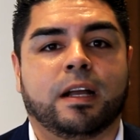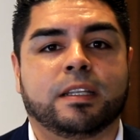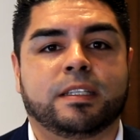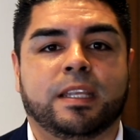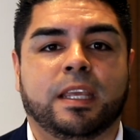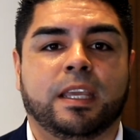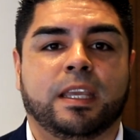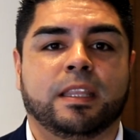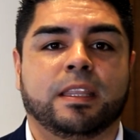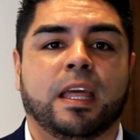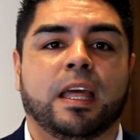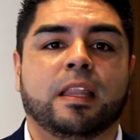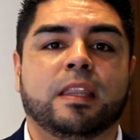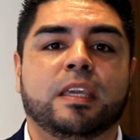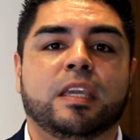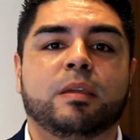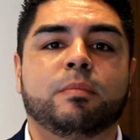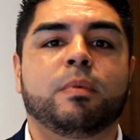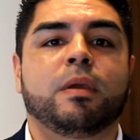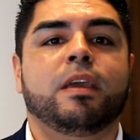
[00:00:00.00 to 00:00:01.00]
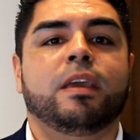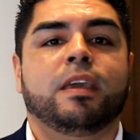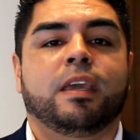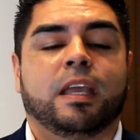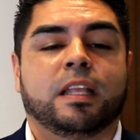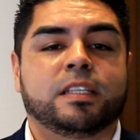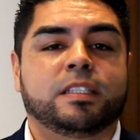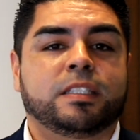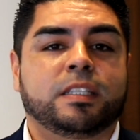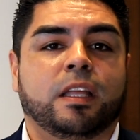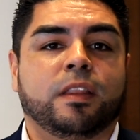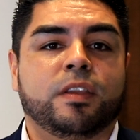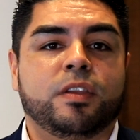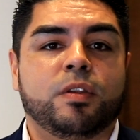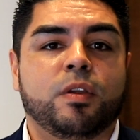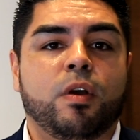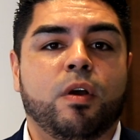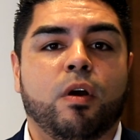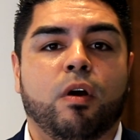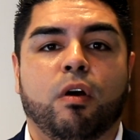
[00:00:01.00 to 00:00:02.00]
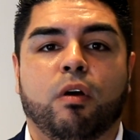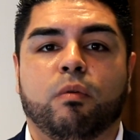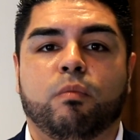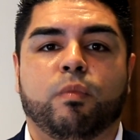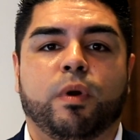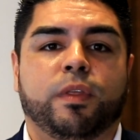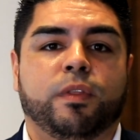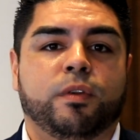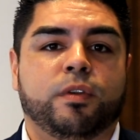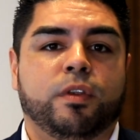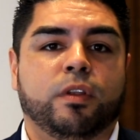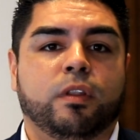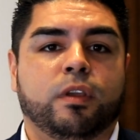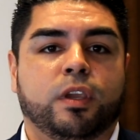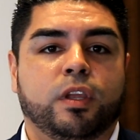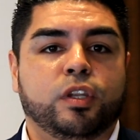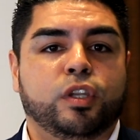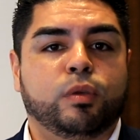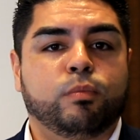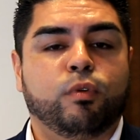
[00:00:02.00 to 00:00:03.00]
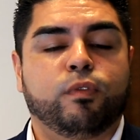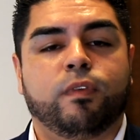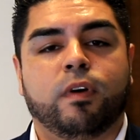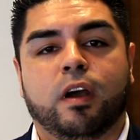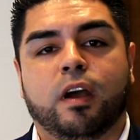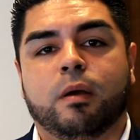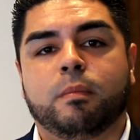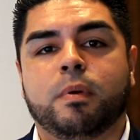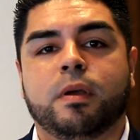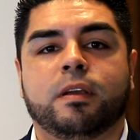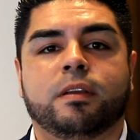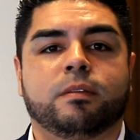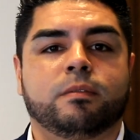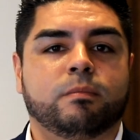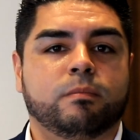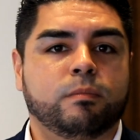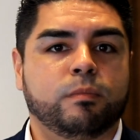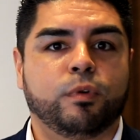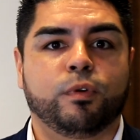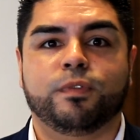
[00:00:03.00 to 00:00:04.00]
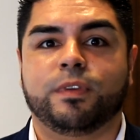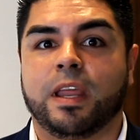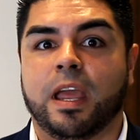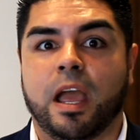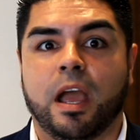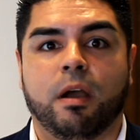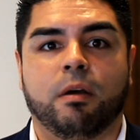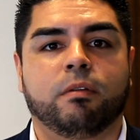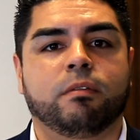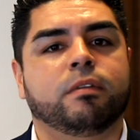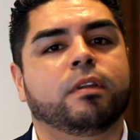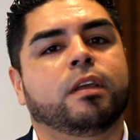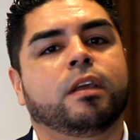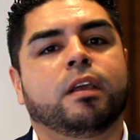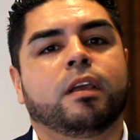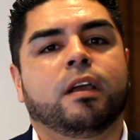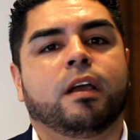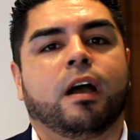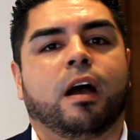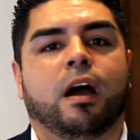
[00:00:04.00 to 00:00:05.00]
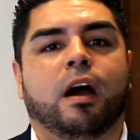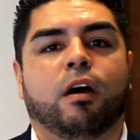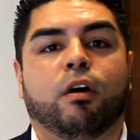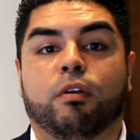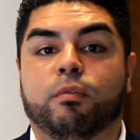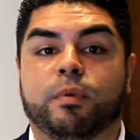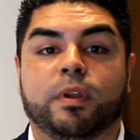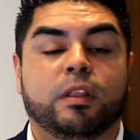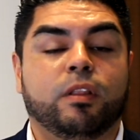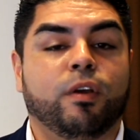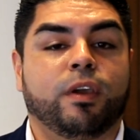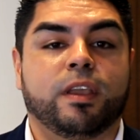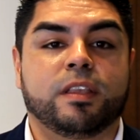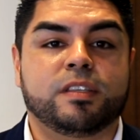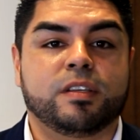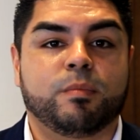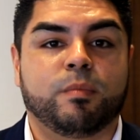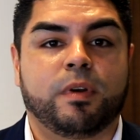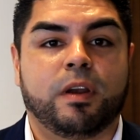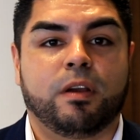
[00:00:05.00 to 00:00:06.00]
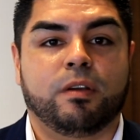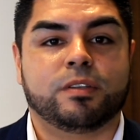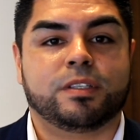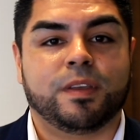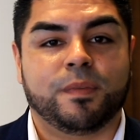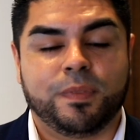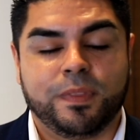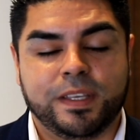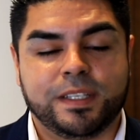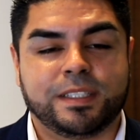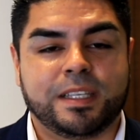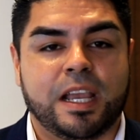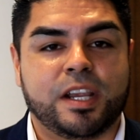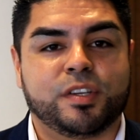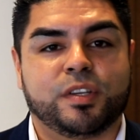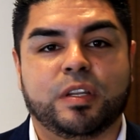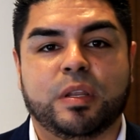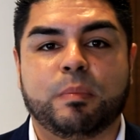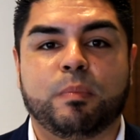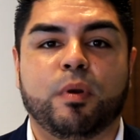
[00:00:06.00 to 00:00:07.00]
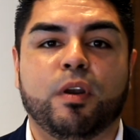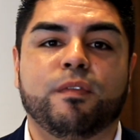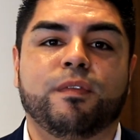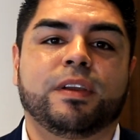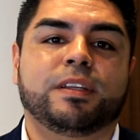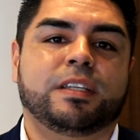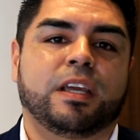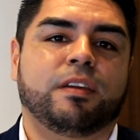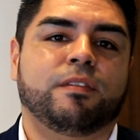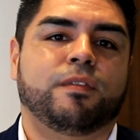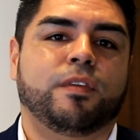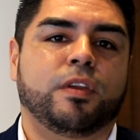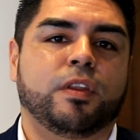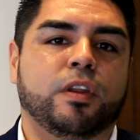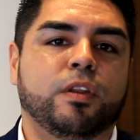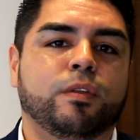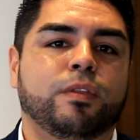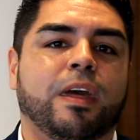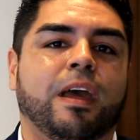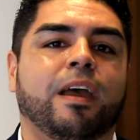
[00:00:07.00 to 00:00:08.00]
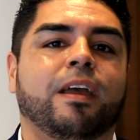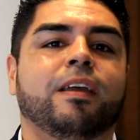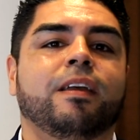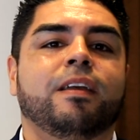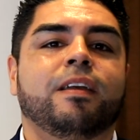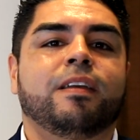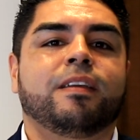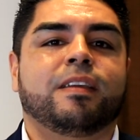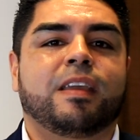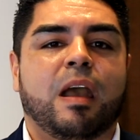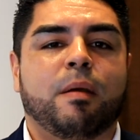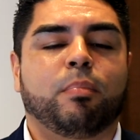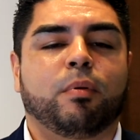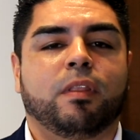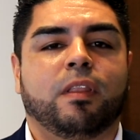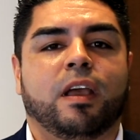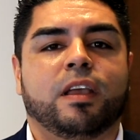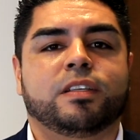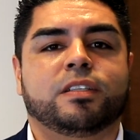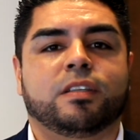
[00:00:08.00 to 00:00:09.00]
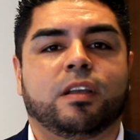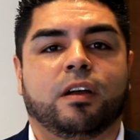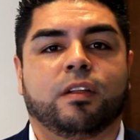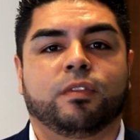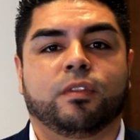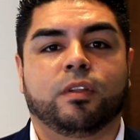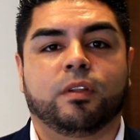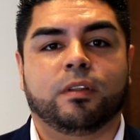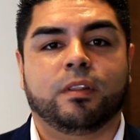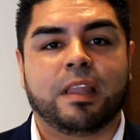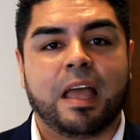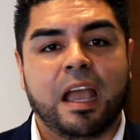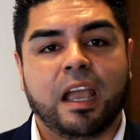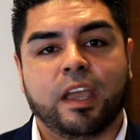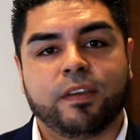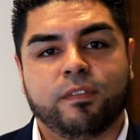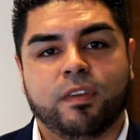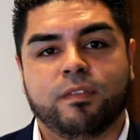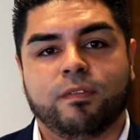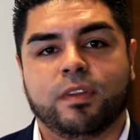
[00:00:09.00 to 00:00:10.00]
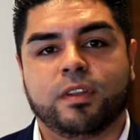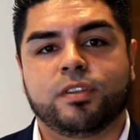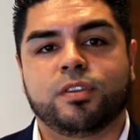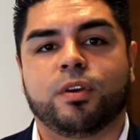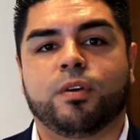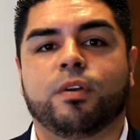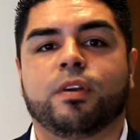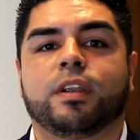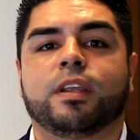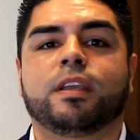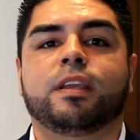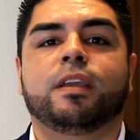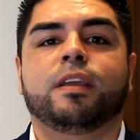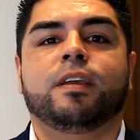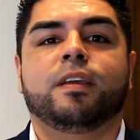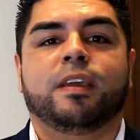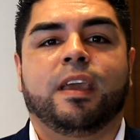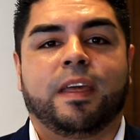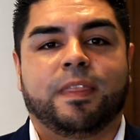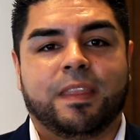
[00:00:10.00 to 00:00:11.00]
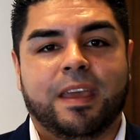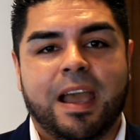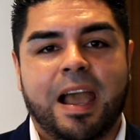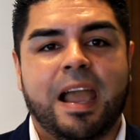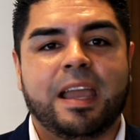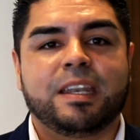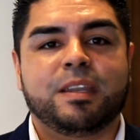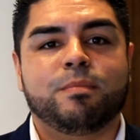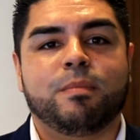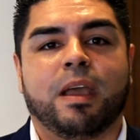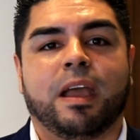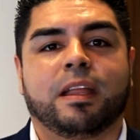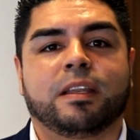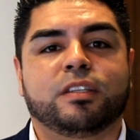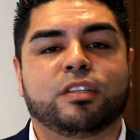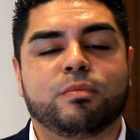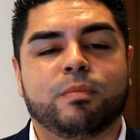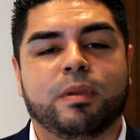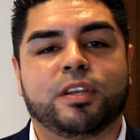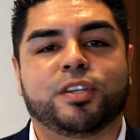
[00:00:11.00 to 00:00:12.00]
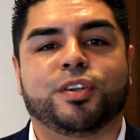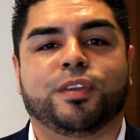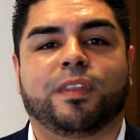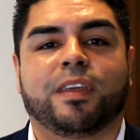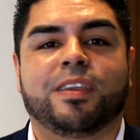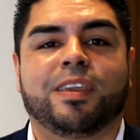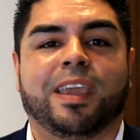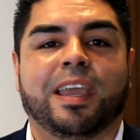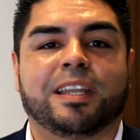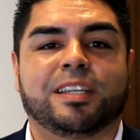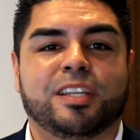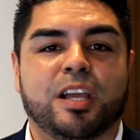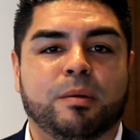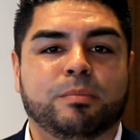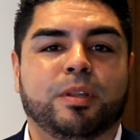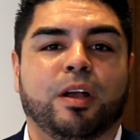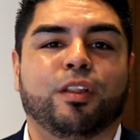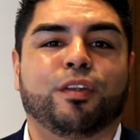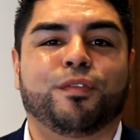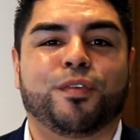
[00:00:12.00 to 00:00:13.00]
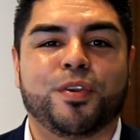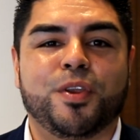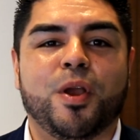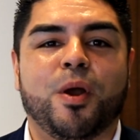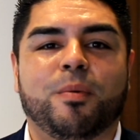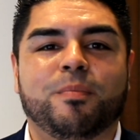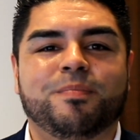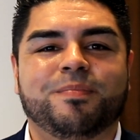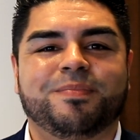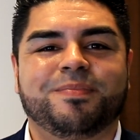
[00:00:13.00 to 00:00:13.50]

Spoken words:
taking that leap and selling your home, whether you're looking to move up, move down, or relocate somewhere else, this is actually a perfect time for you to do that. Capitalize on the lack of inventory and the high demand to make sure that you get top dollar for your home.